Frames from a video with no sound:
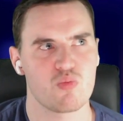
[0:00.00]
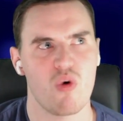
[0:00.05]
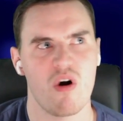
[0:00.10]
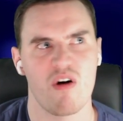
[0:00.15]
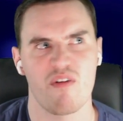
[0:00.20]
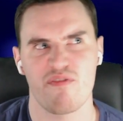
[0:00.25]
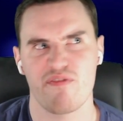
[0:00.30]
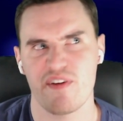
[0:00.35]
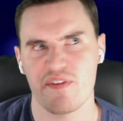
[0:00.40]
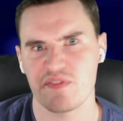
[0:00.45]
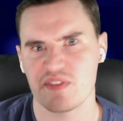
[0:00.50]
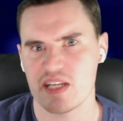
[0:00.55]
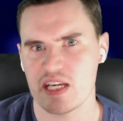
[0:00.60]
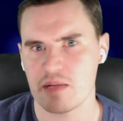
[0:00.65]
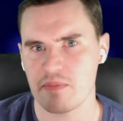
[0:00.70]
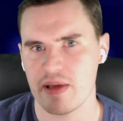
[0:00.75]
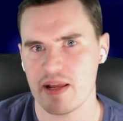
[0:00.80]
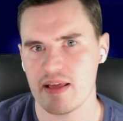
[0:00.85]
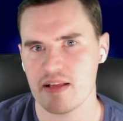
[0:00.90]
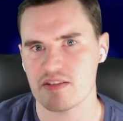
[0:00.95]
what,
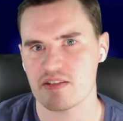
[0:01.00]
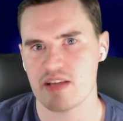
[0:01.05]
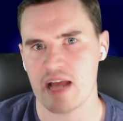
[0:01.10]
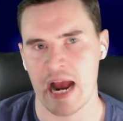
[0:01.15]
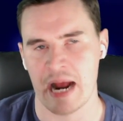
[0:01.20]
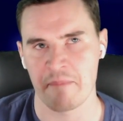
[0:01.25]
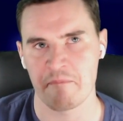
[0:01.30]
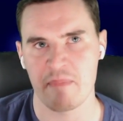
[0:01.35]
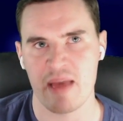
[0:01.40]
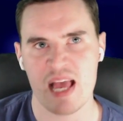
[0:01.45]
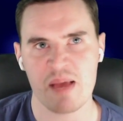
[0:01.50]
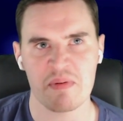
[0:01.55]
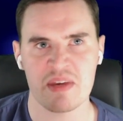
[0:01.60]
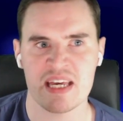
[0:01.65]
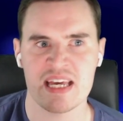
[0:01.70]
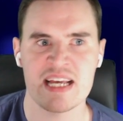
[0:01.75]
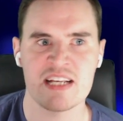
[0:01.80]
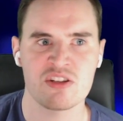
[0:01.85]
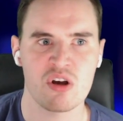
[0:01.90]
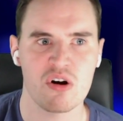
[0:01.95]
15 minutes? And maybe
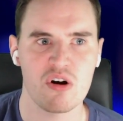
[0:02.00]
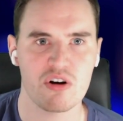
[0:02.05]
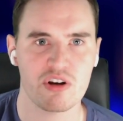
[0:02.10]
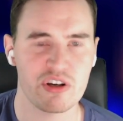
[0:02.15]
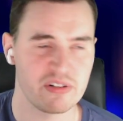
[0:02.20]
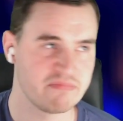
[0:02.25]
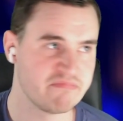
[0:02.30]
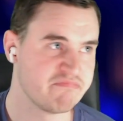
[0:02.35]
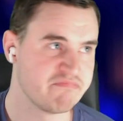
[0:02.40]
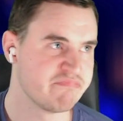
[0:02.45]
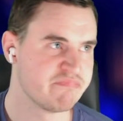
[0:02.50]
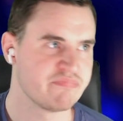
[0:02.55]
he took,